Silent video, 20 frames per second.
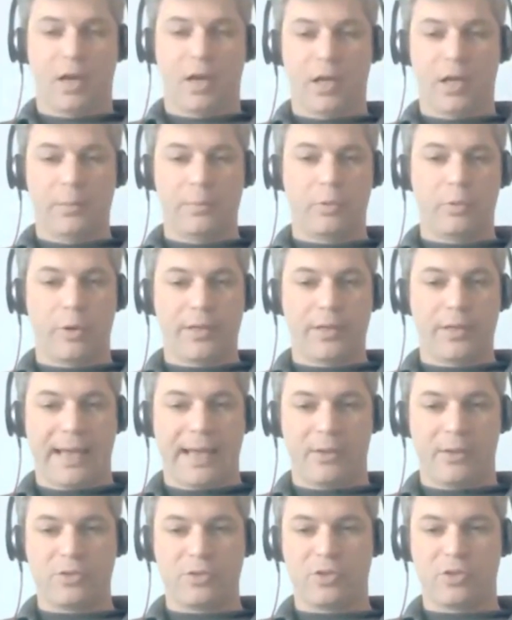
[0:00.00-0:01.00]
Unemployed
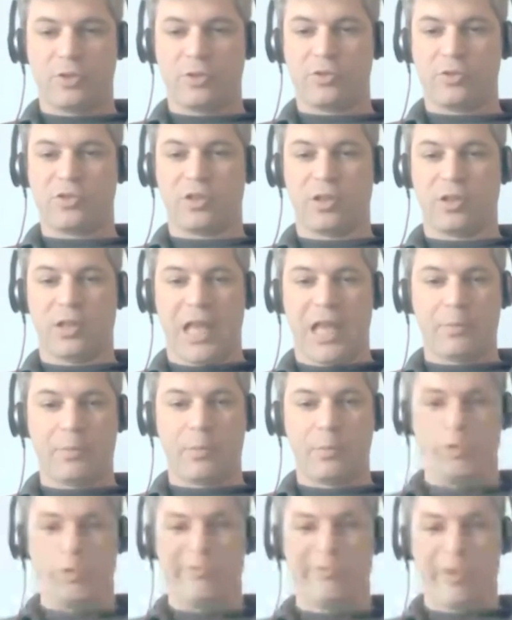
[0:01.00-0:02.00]
councils, the
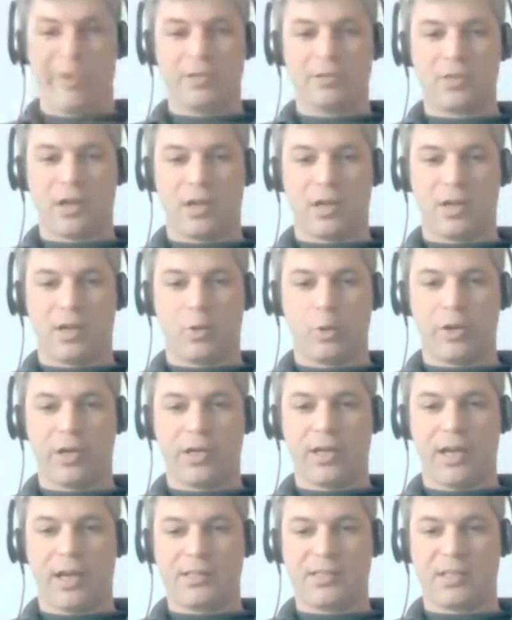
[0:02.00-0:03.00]
labor movement
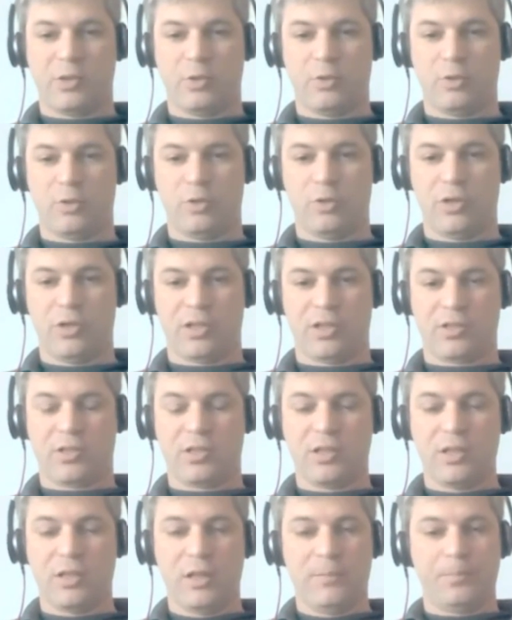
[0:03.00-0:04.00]
organizing new
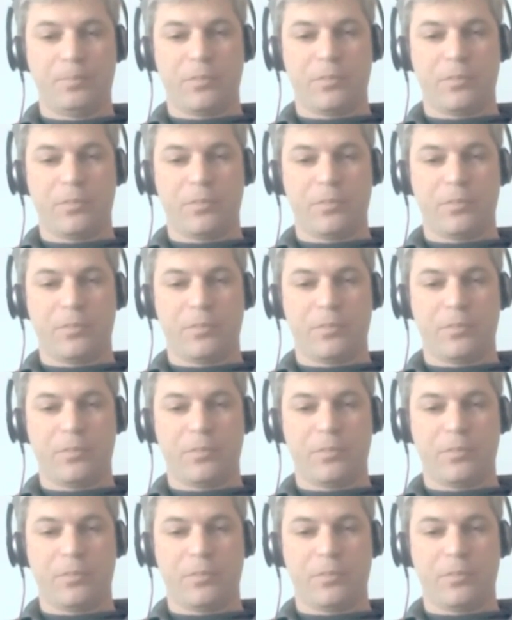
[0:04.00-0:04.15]
unions.